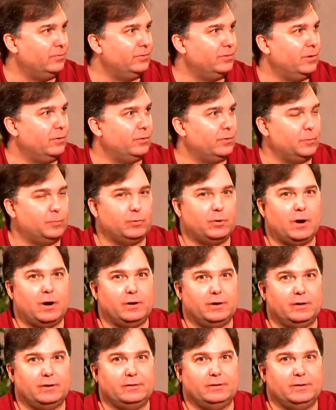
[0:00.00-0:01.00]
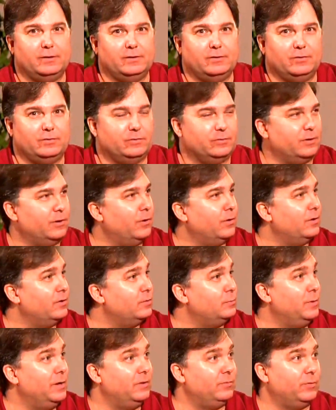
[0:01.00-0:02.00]
So the product is going to
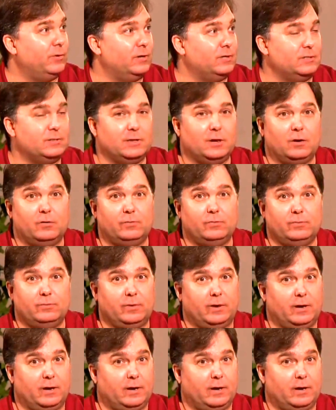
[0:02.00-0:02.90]
speak for itself.